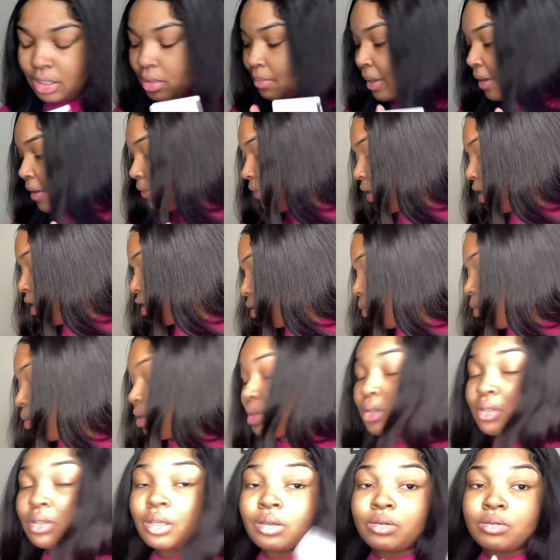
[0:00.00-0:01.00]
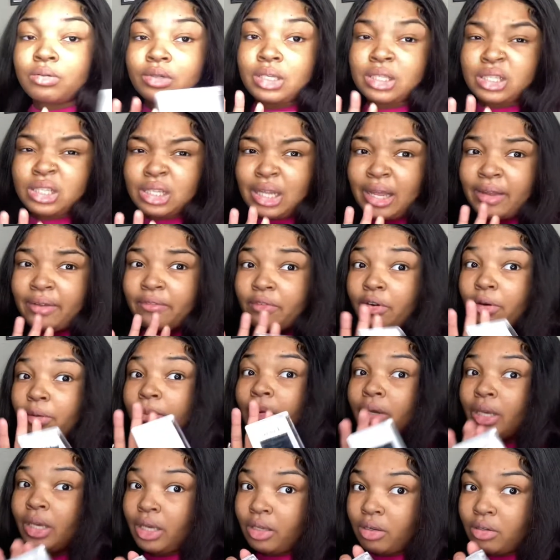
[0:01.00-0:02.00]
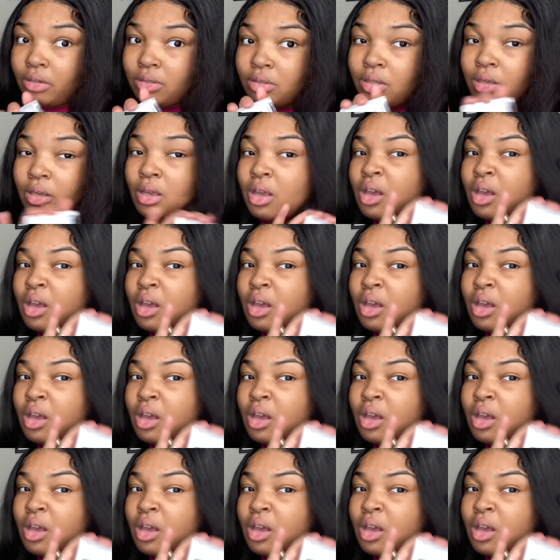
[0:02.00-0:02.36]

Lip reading: make fans with. So these are like for beginners.